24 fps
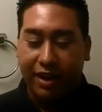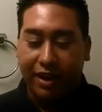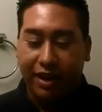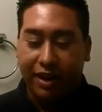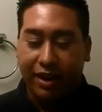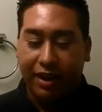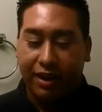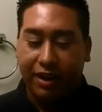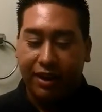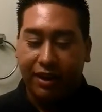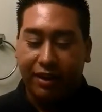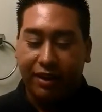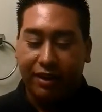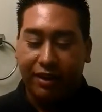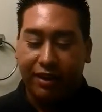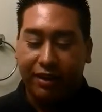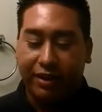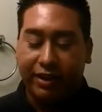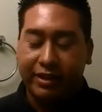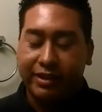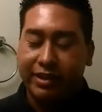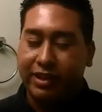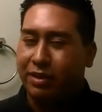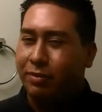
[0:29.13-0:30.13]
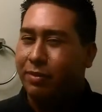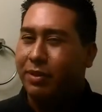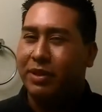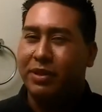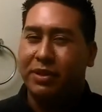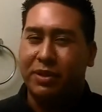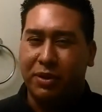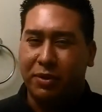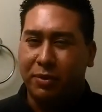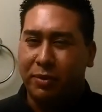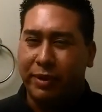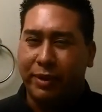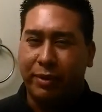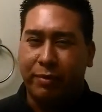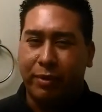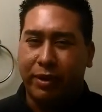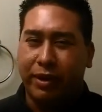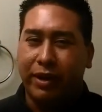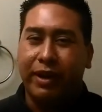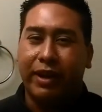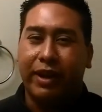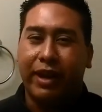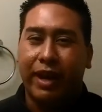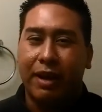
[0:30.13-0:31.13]
And it's gonna be so weird
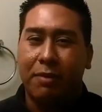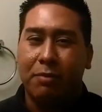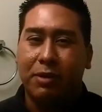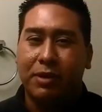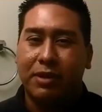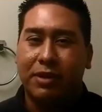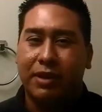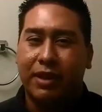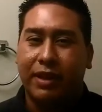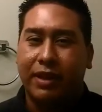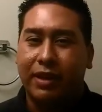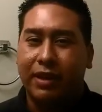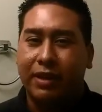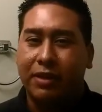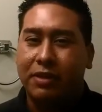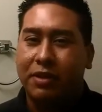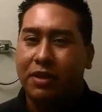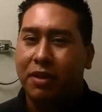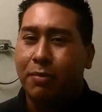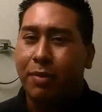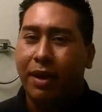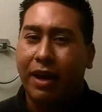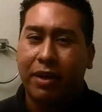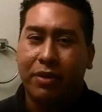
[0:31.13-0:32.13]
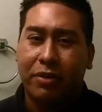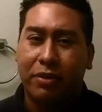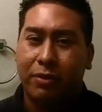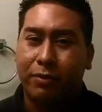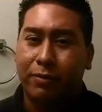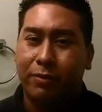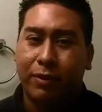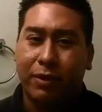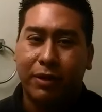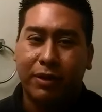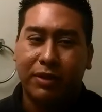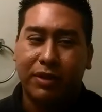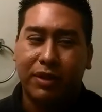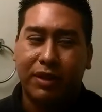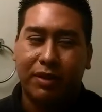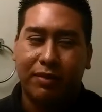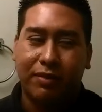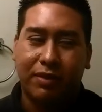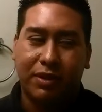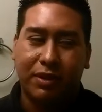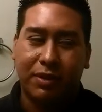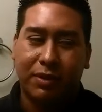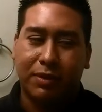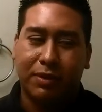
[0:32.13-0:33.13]
bringing a camera stand into the bathroom first off,
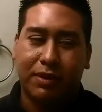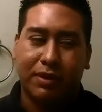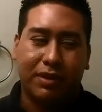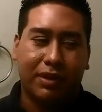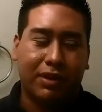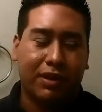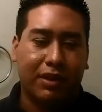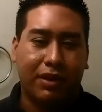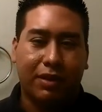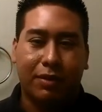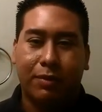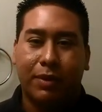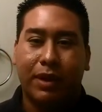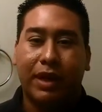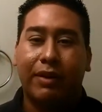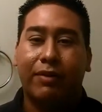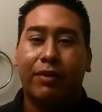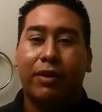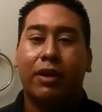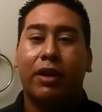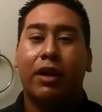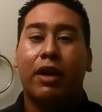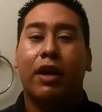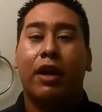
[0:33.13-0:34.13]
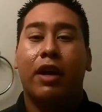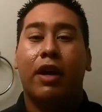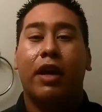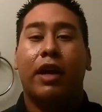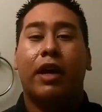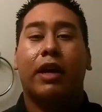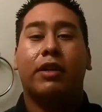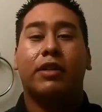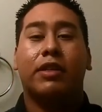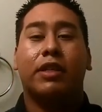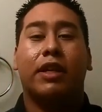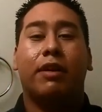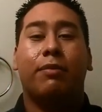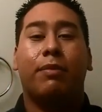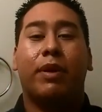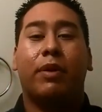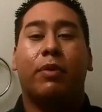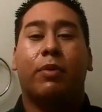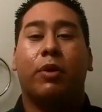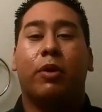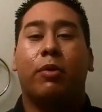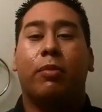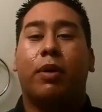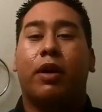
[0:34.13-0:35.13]
so it's like, whatever. I also have my
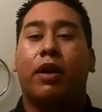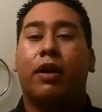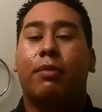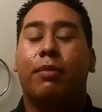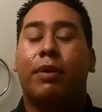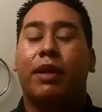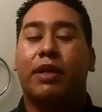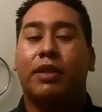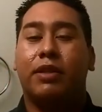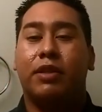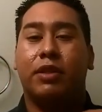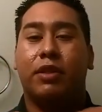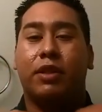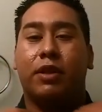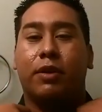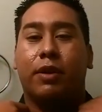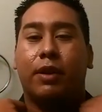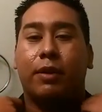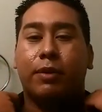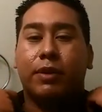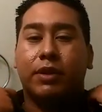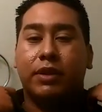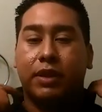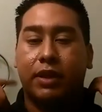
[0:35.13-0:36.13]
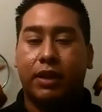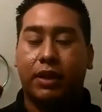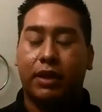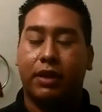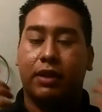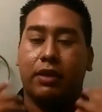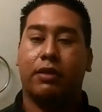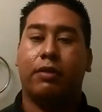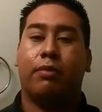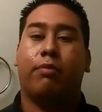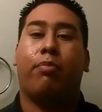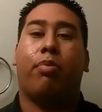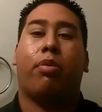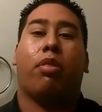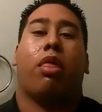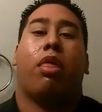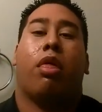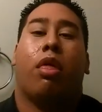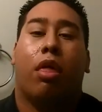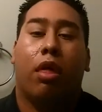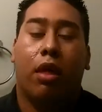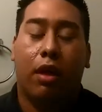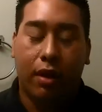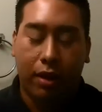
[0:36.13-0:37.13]
robe on because, you know, I wasn't gonna.
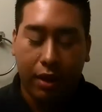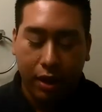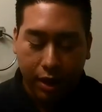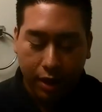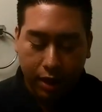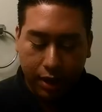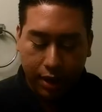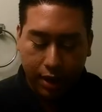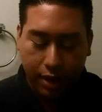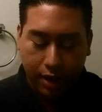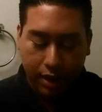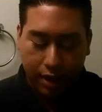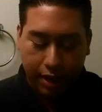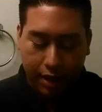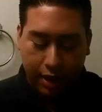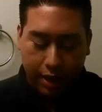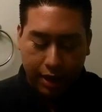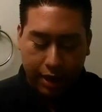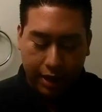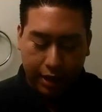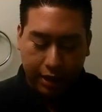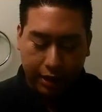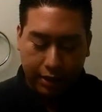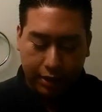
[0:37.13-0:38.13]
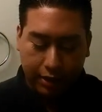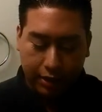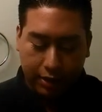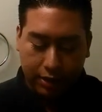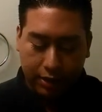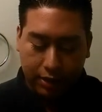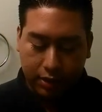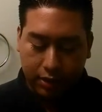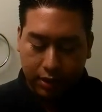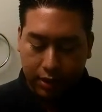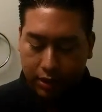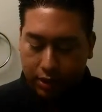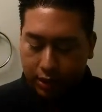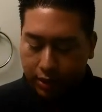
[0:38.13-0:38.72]
And